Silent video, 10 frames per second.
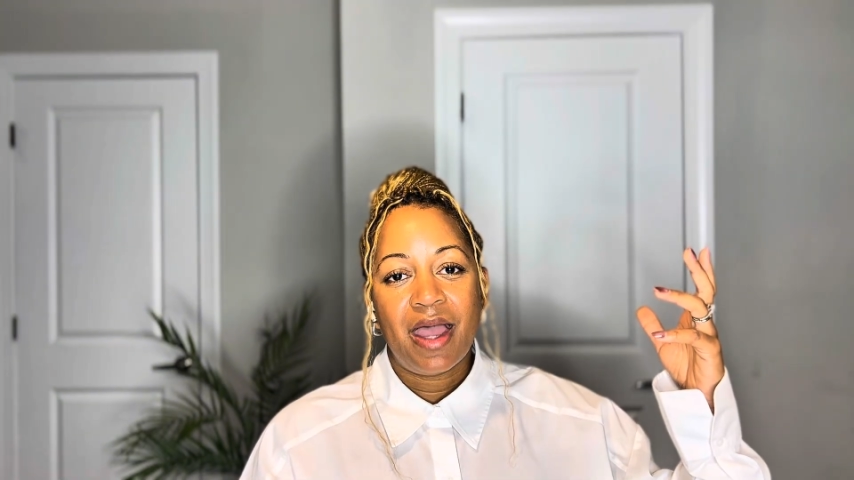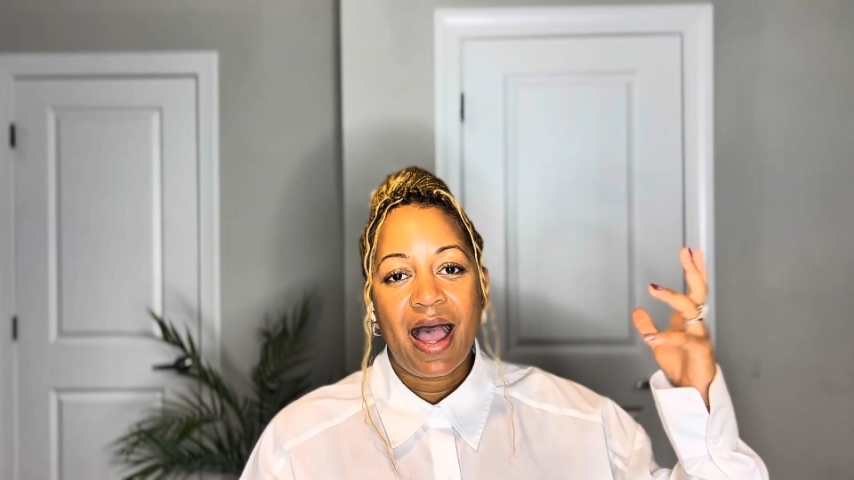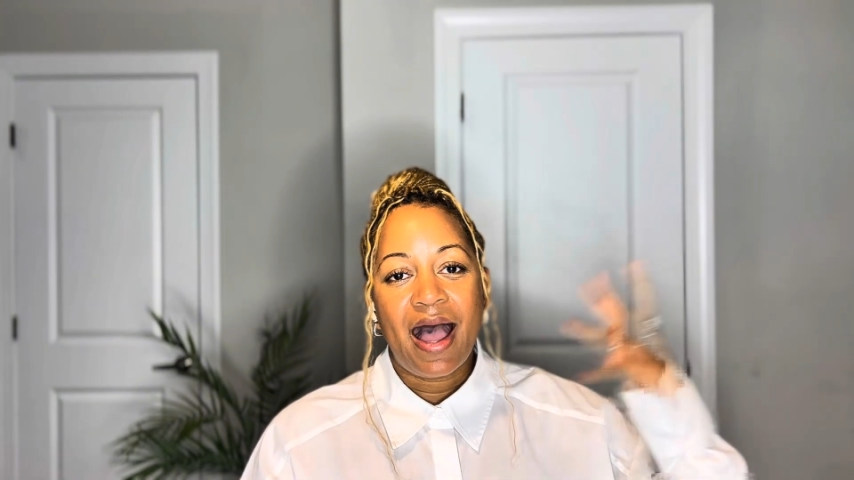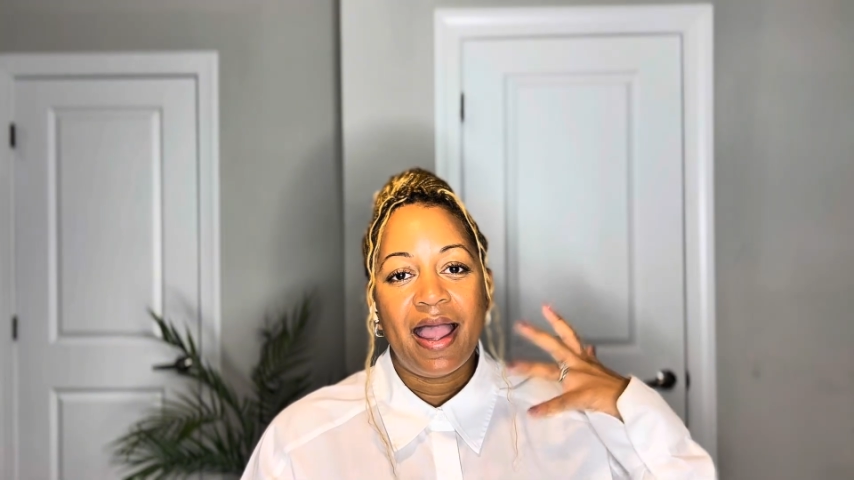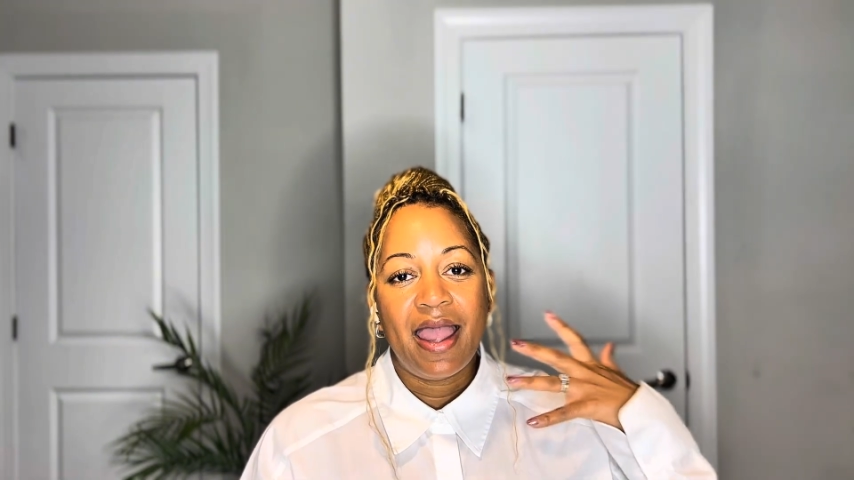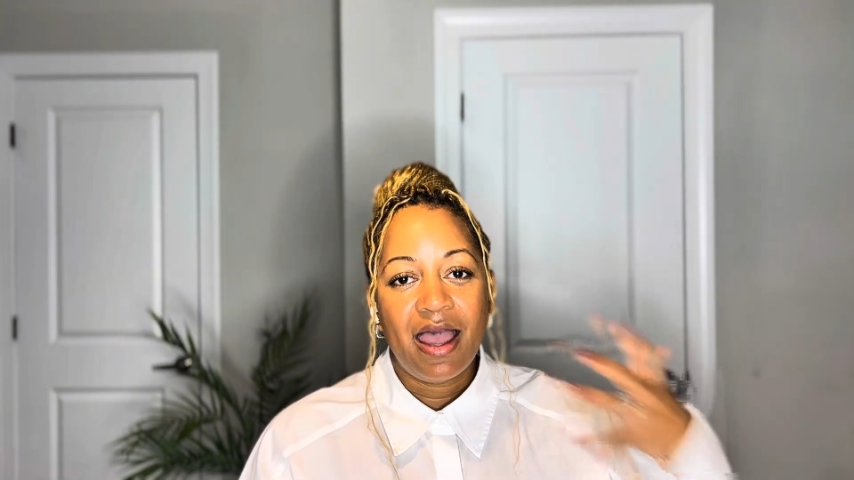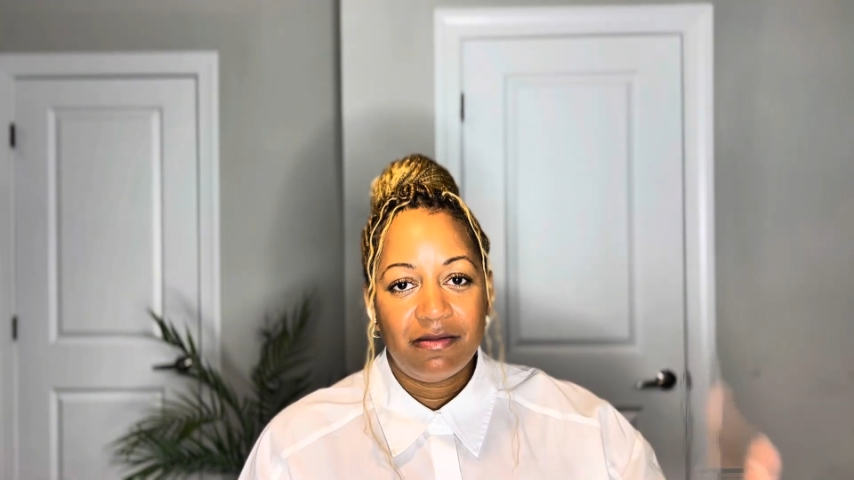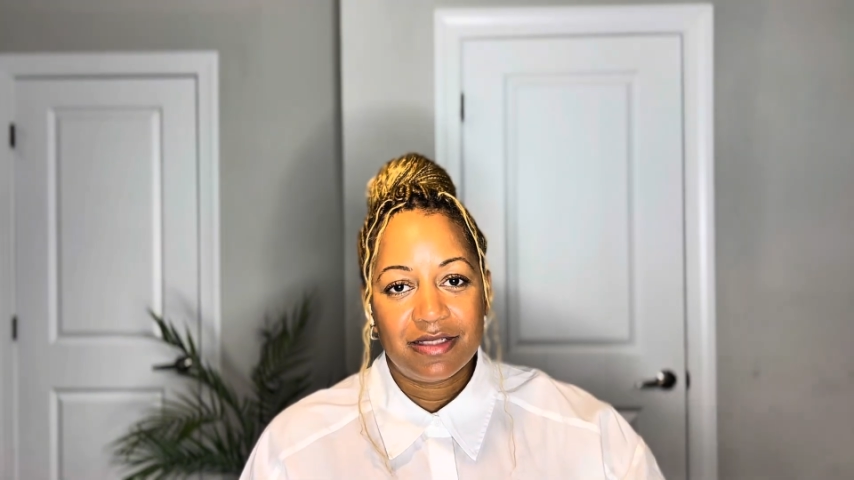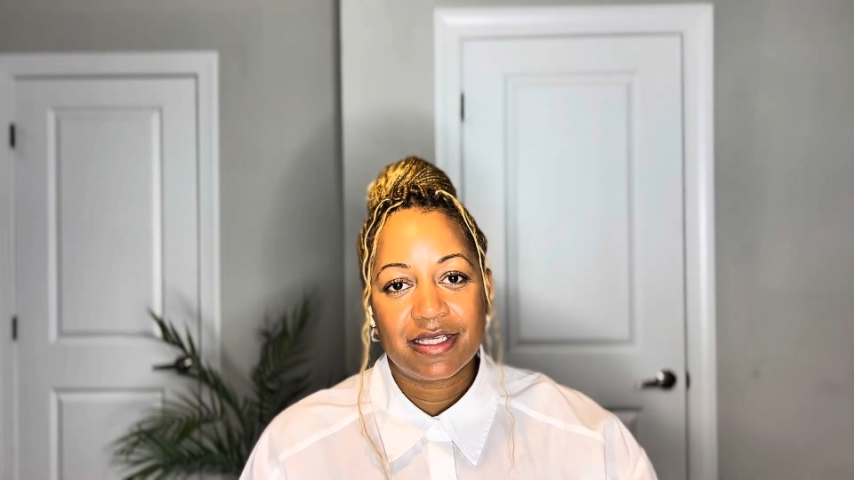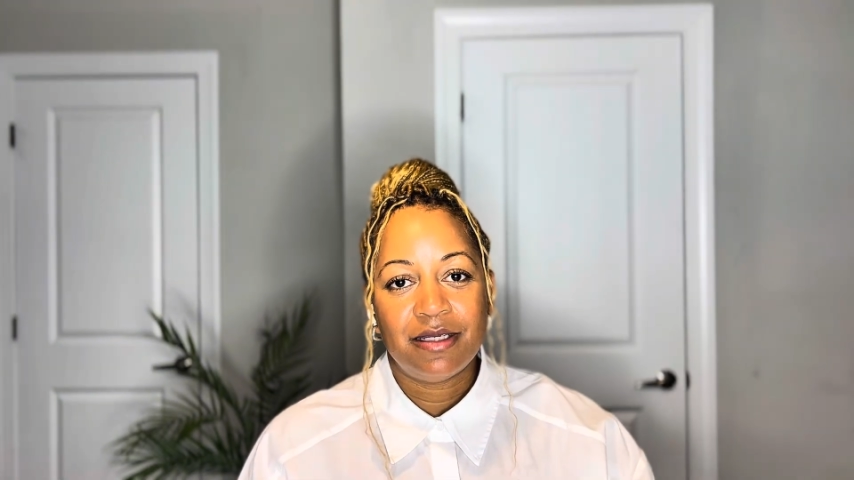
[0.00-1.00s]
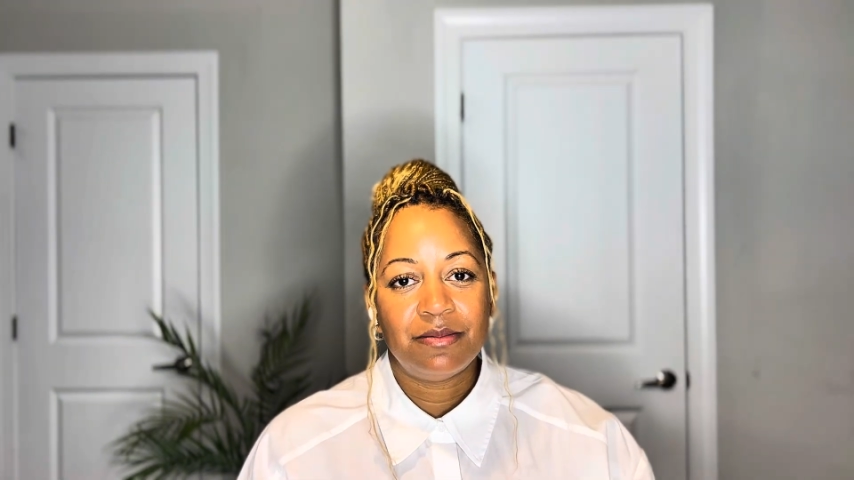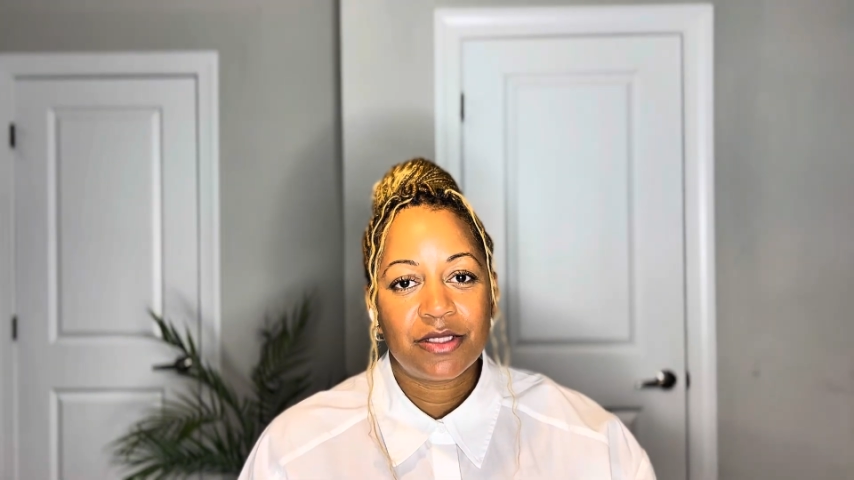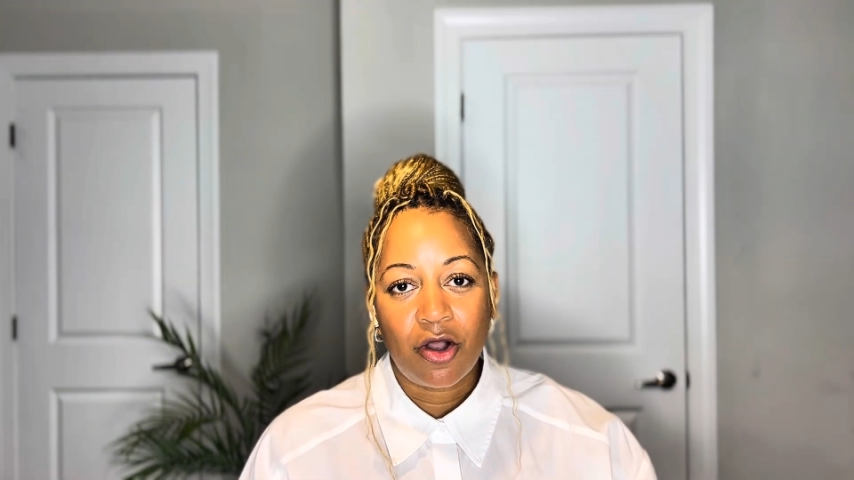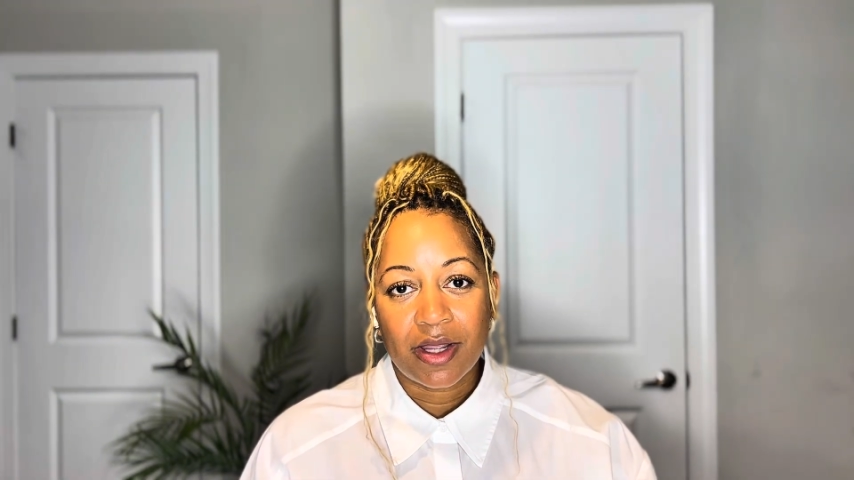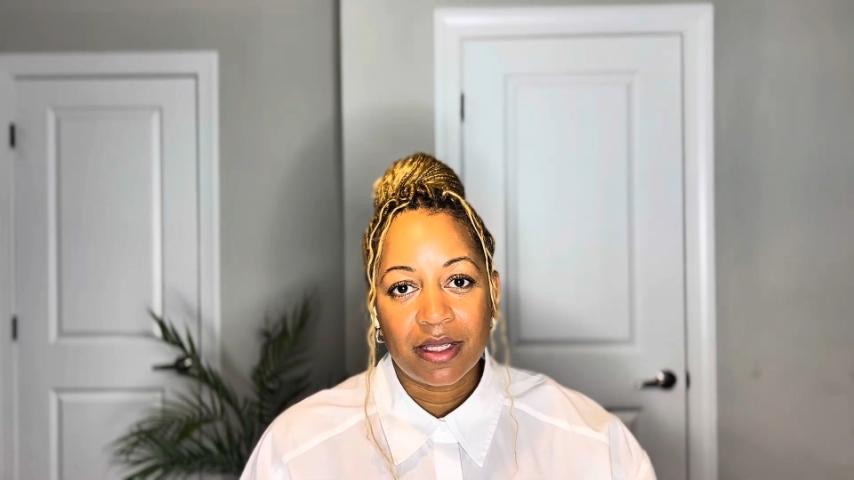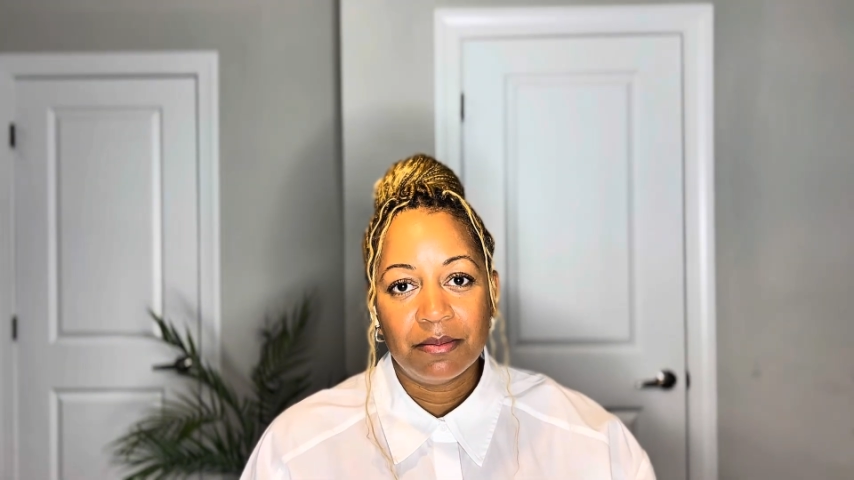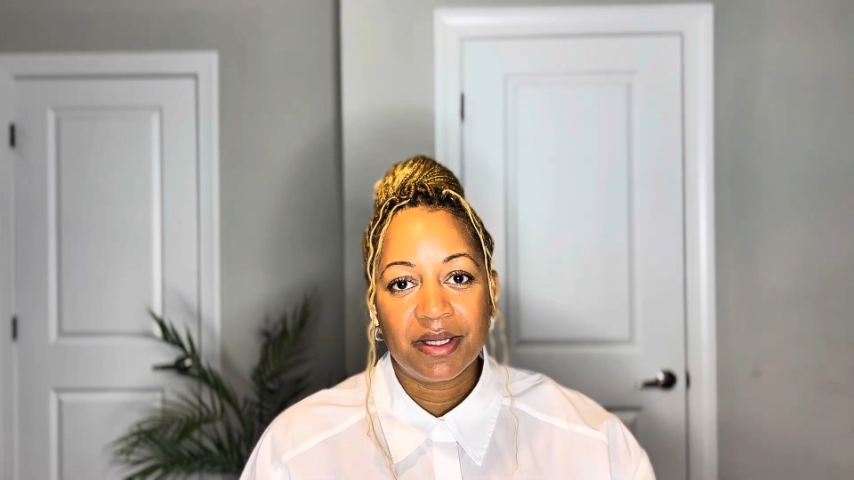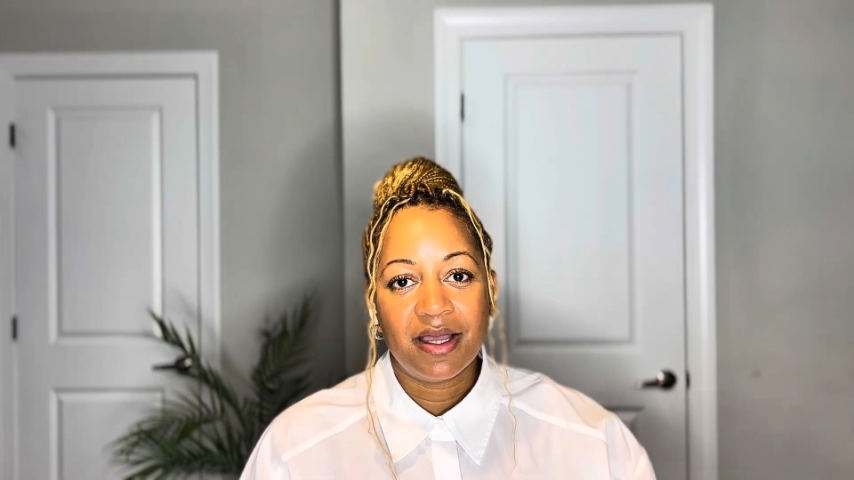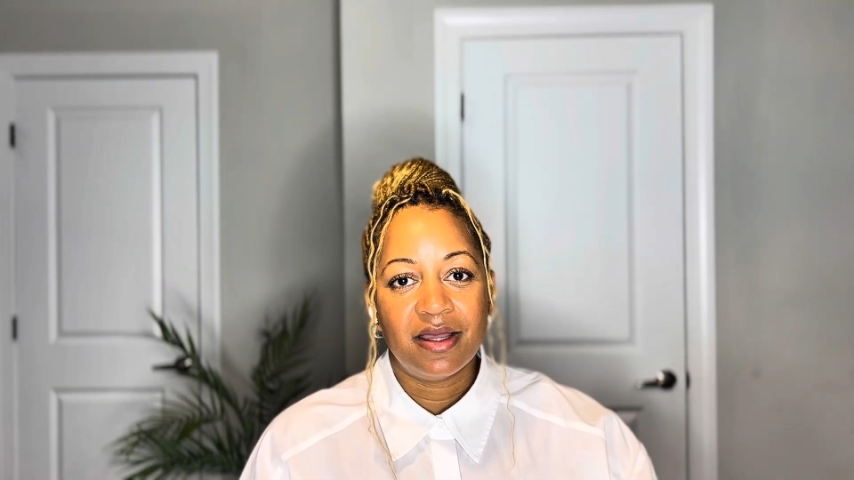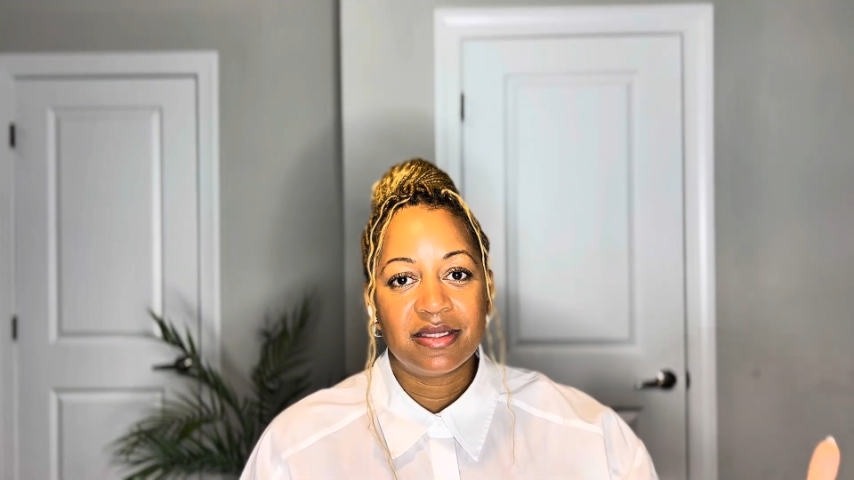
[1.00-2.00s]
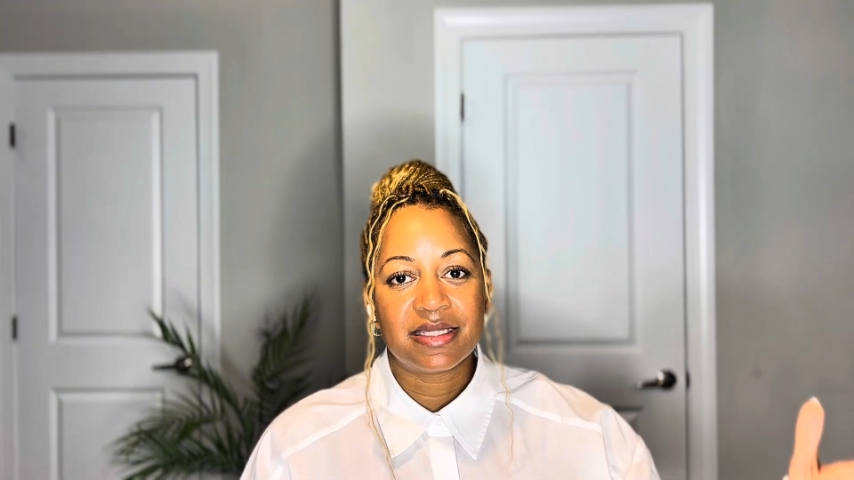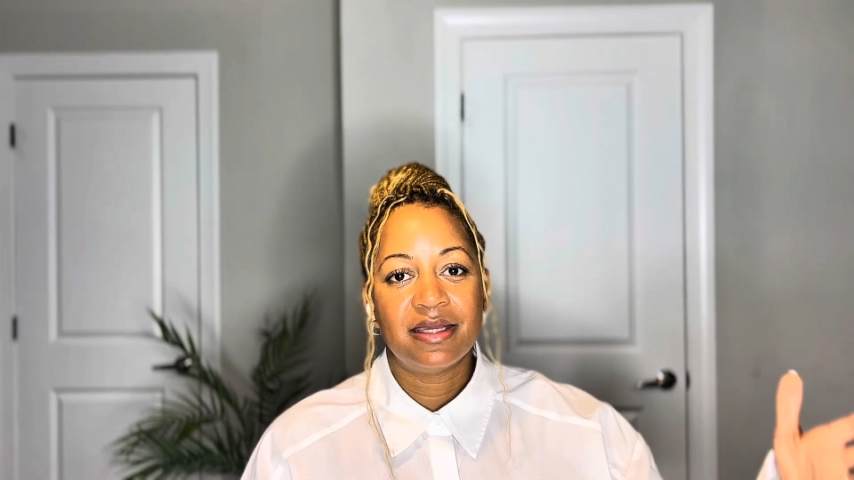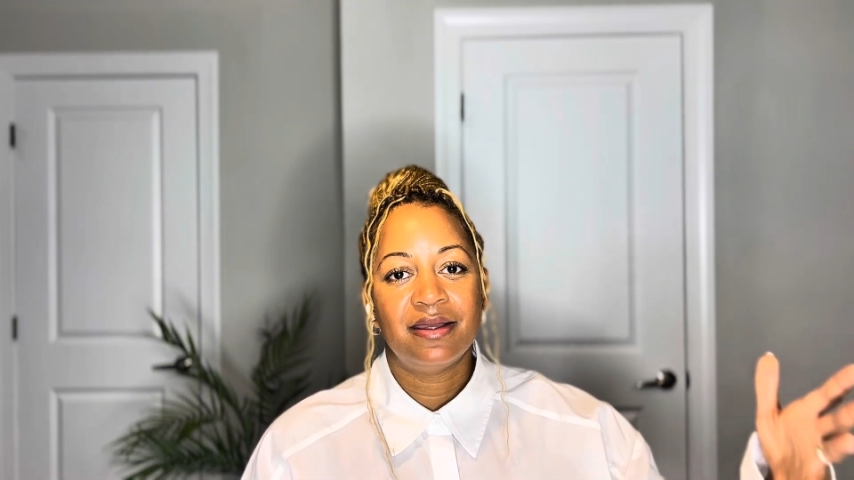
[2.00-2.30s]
I have to keep talking because